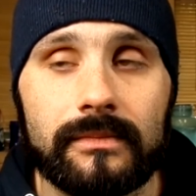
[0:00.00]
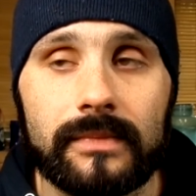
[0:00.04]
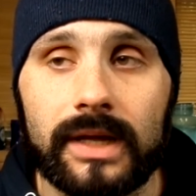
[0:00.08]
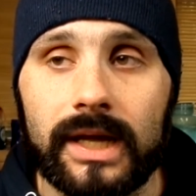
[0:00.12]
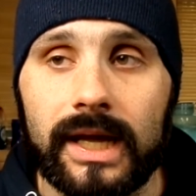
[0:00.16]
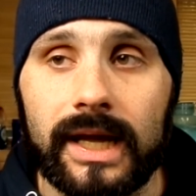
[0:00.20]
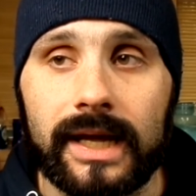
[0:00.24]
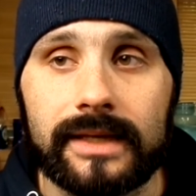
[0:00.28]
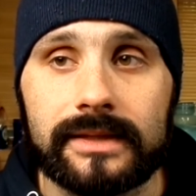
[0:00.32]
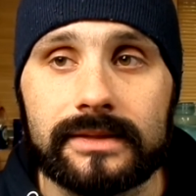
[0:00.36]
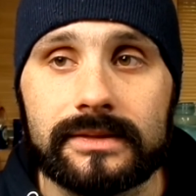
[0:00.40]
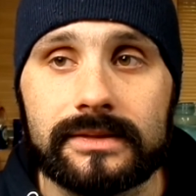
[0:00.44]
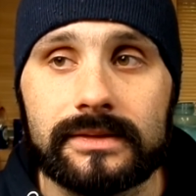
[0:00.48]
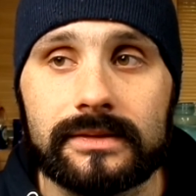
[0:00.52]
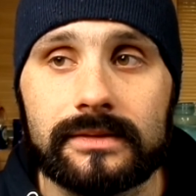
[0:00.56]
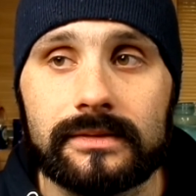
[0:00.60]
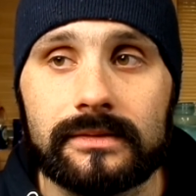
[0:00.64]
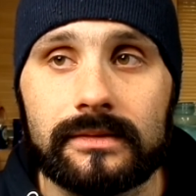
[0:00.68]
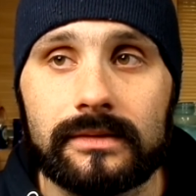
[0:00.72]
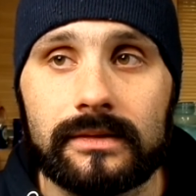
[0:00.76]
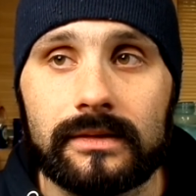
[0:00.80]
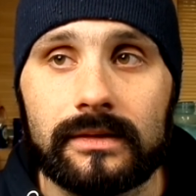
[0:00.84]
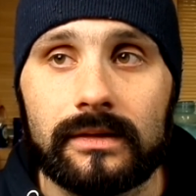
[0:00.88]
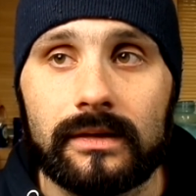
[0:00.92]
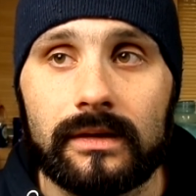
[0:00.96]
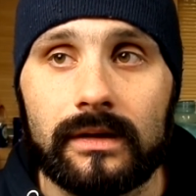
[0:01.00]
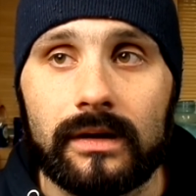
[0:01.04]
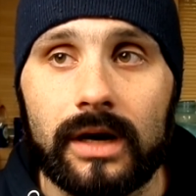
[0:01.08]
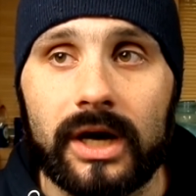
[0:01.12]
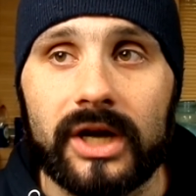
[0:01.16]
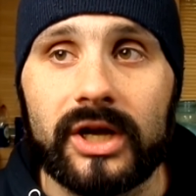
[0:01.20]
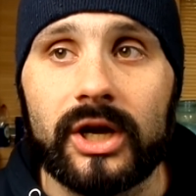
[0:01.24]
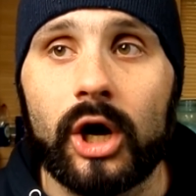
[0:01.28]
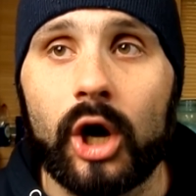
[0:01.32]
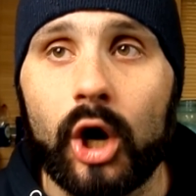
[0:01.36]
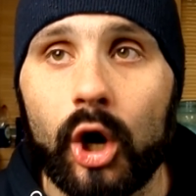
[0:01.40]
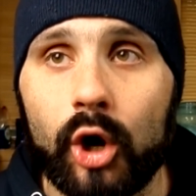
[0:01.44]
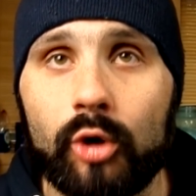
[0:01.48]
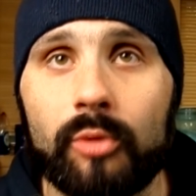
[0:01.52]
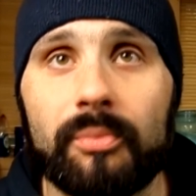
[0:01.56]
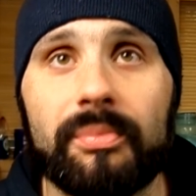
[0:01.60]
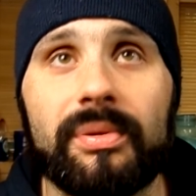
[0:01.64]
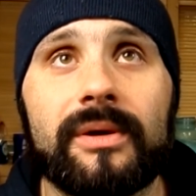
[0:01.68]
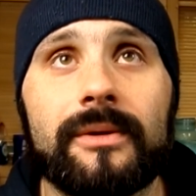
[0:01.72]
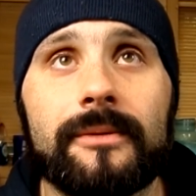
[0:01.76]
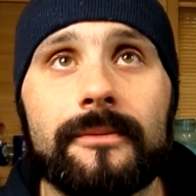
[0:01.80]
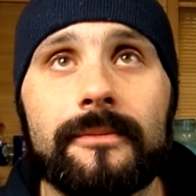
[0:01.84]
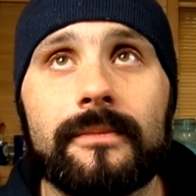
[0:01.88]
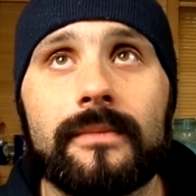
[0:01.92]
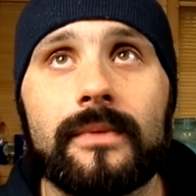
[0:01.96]
And I hope
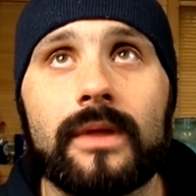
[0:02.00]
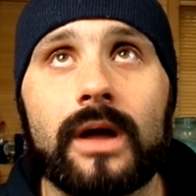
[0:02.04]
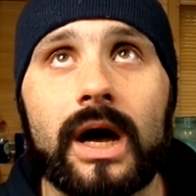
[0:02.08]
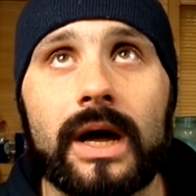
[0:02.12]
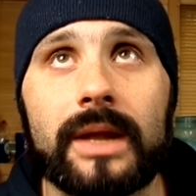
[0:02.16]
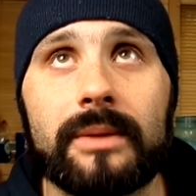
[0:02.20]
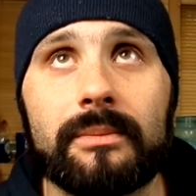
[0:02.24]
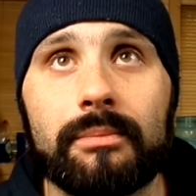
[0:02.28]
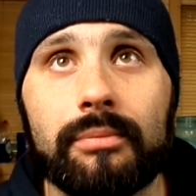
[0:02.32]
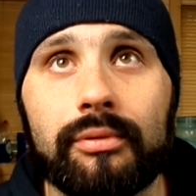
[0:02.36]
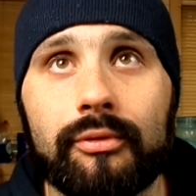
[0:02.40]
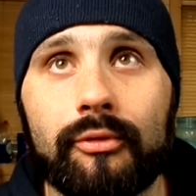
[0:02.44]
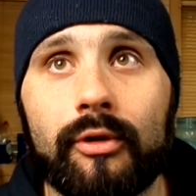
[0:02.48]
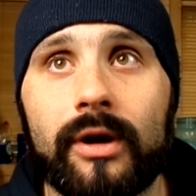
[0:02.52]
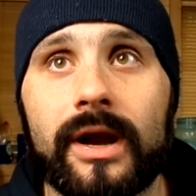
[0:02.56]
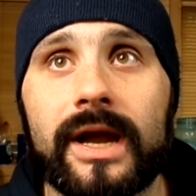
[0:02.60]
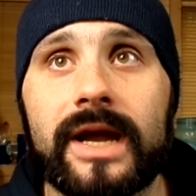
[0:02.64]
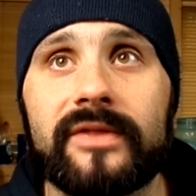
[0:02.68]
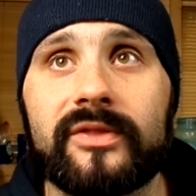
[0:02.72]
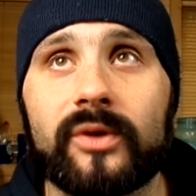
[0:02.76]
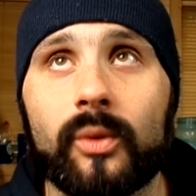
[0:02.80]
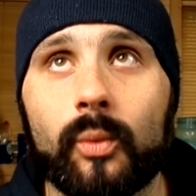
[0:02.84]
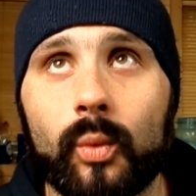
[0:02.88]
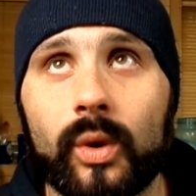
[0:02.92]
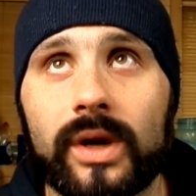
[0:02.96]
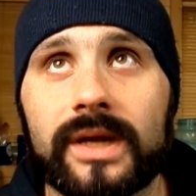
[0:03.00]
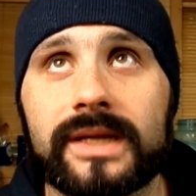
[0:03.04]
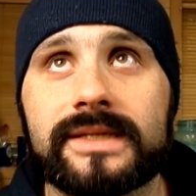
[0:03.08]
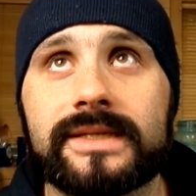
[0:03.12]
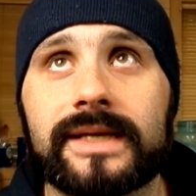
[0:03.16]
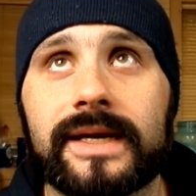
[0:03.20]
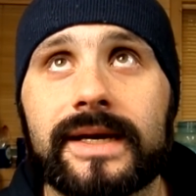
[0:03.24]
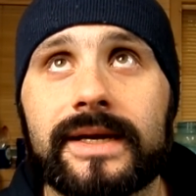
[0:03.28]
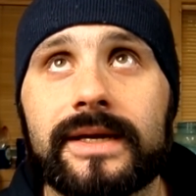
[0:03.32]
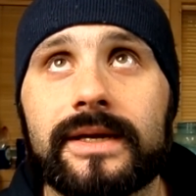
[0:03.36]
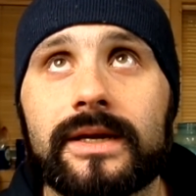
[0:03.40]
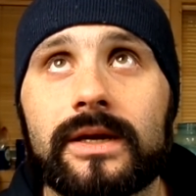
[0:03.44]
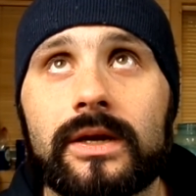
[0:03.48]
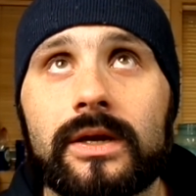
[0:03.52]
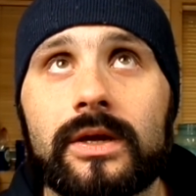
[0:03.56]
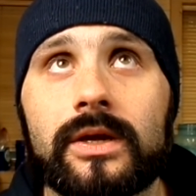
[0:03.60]
and pray that one day